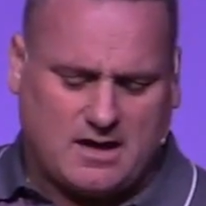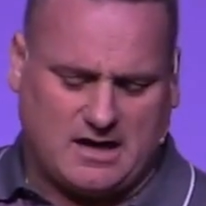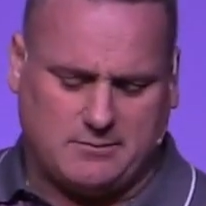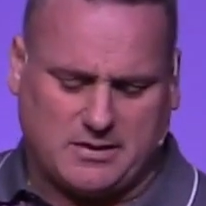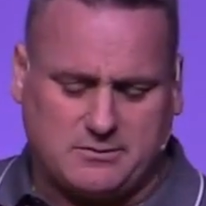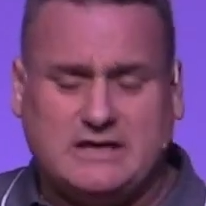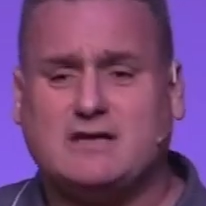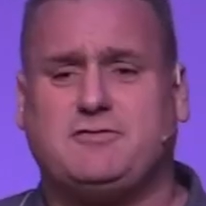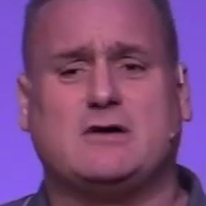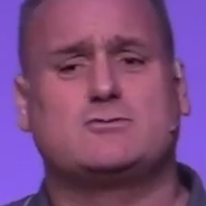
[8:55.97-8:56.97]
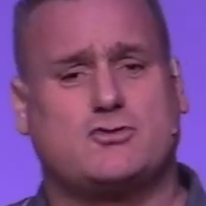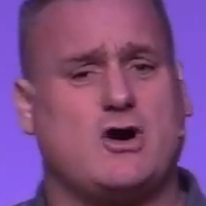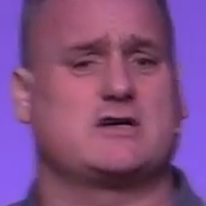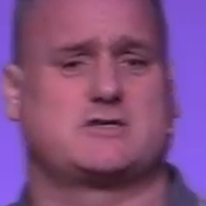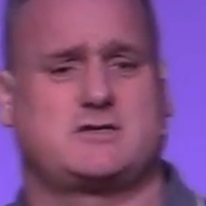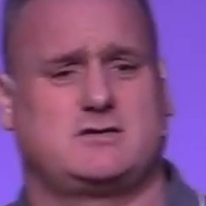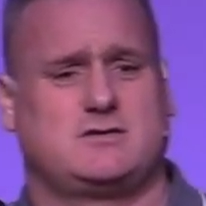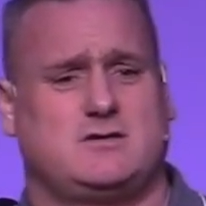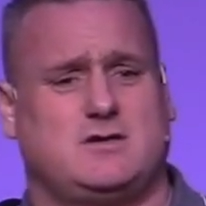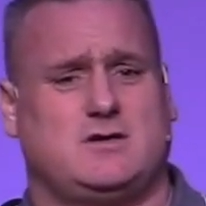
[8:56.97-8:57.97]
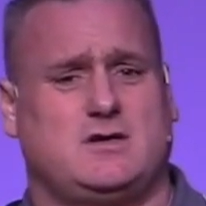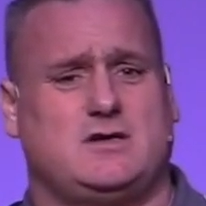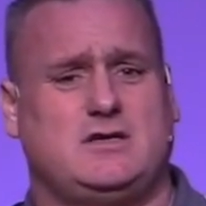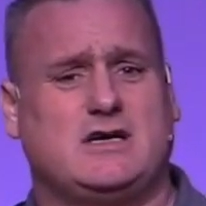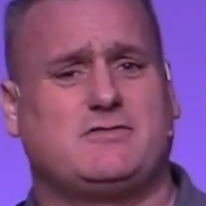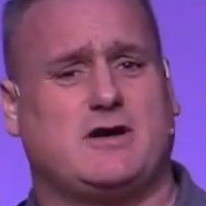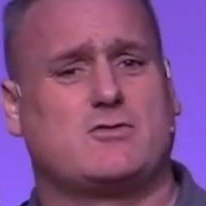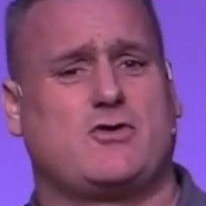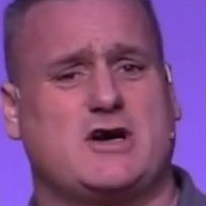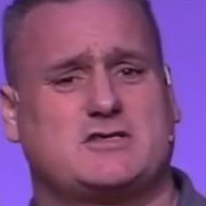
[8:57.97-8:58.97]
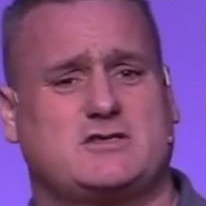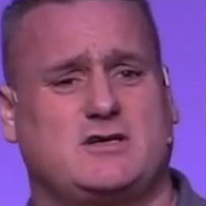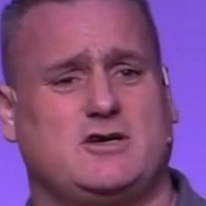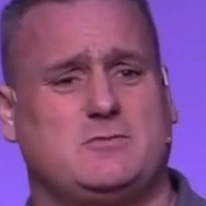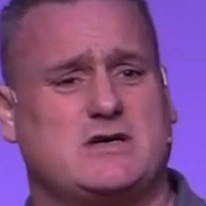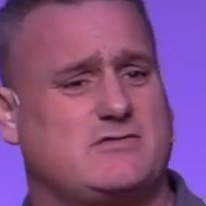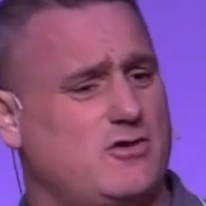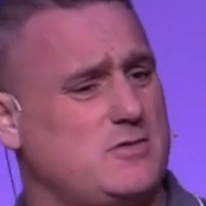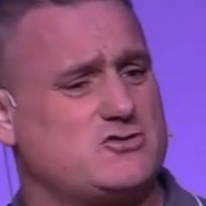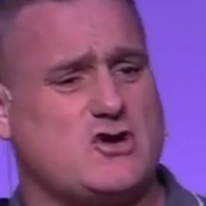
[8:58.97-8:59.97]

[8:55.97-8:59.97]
But Neil found Christ. Neil found Christ, you know, from a